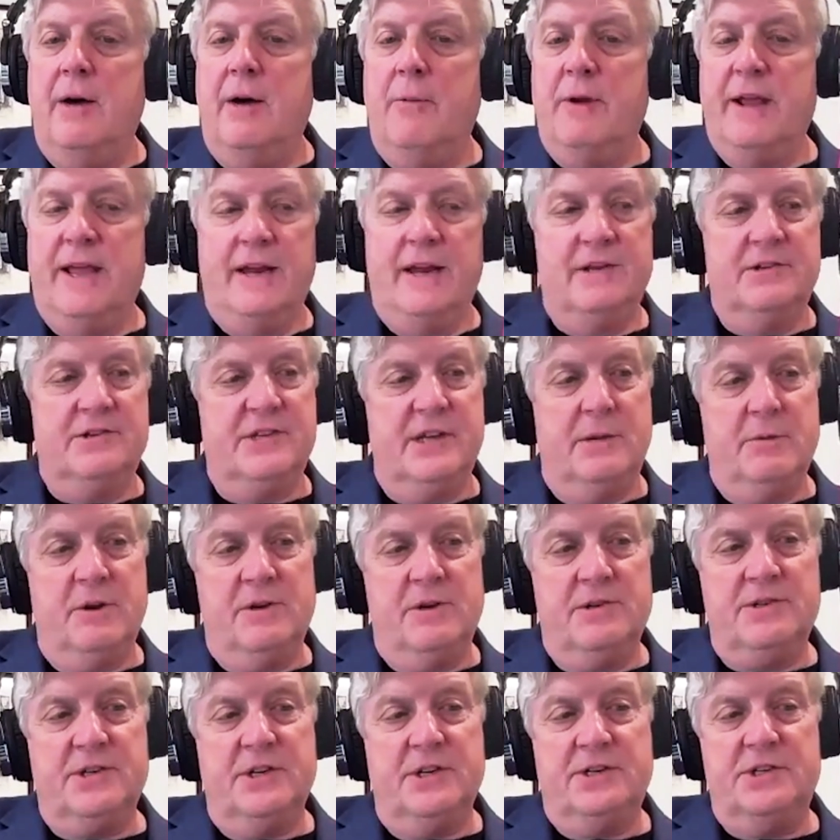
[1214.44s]
We had a
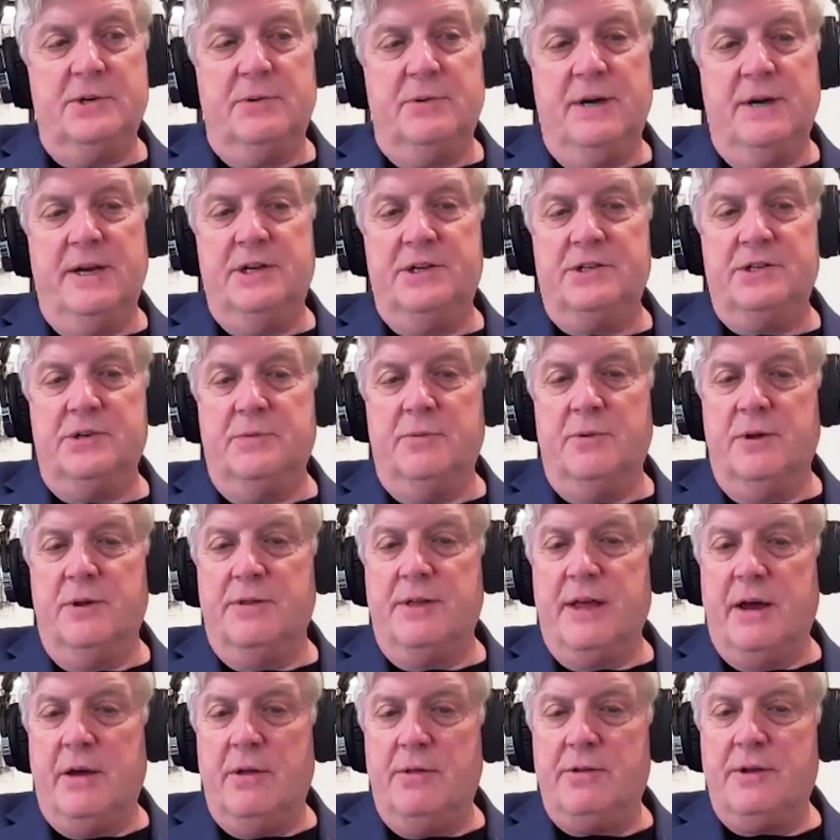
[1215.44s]
similar situation
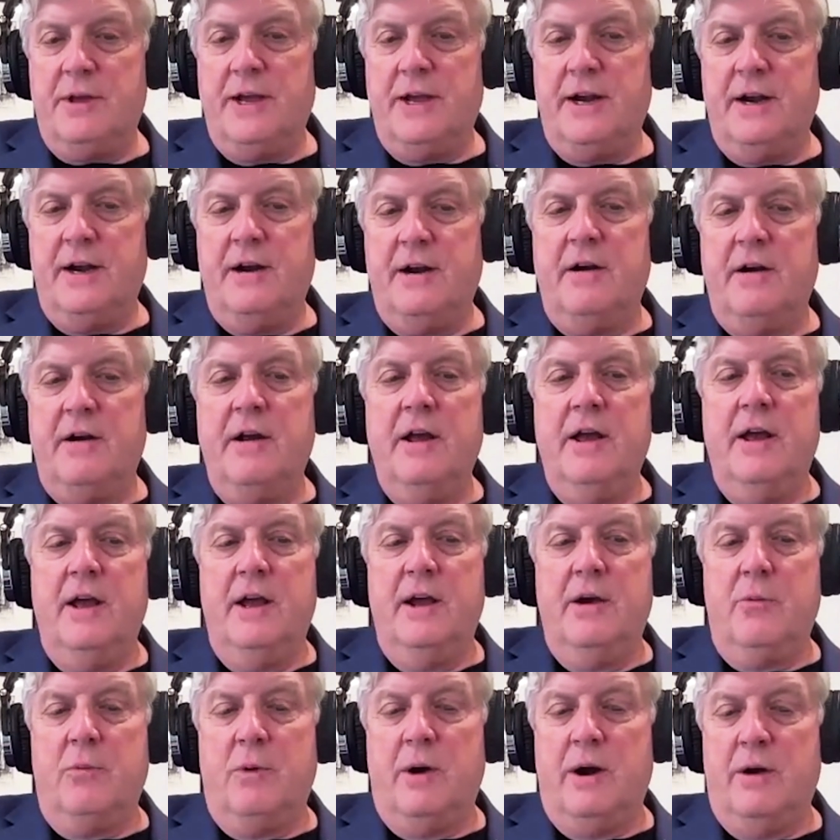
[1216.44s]
with healthcare
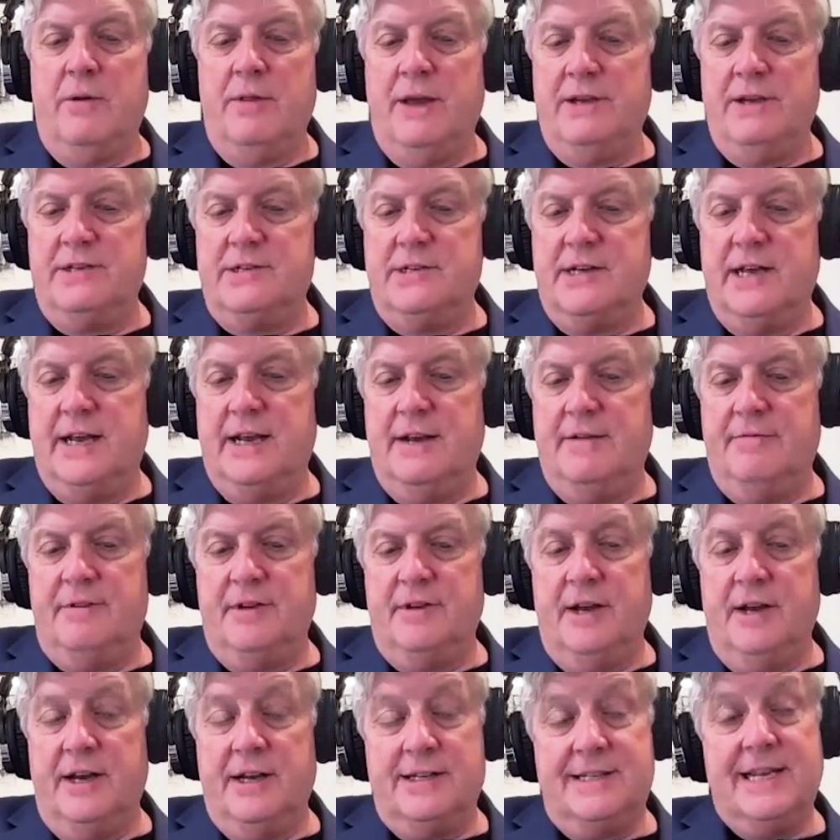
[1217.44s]
where they
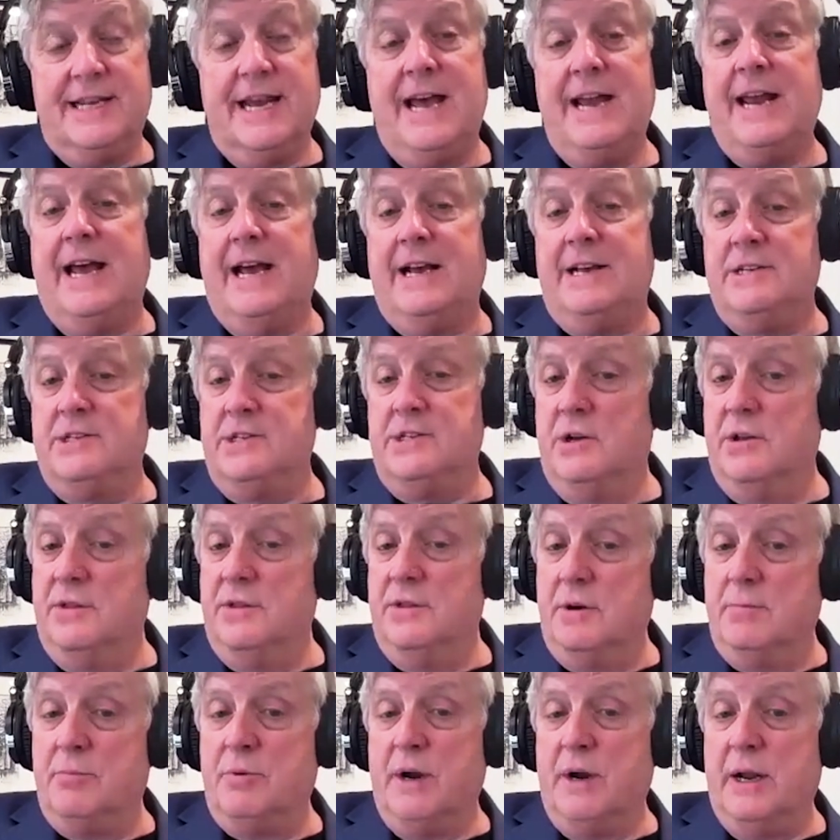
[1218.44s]
saved 10x on
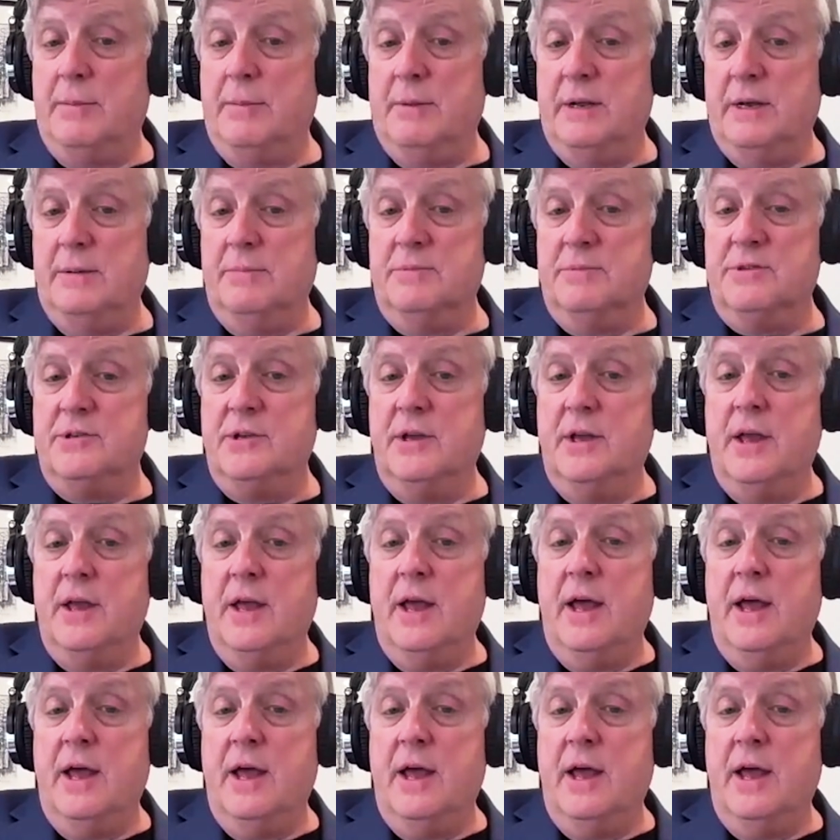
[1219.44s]
their premiums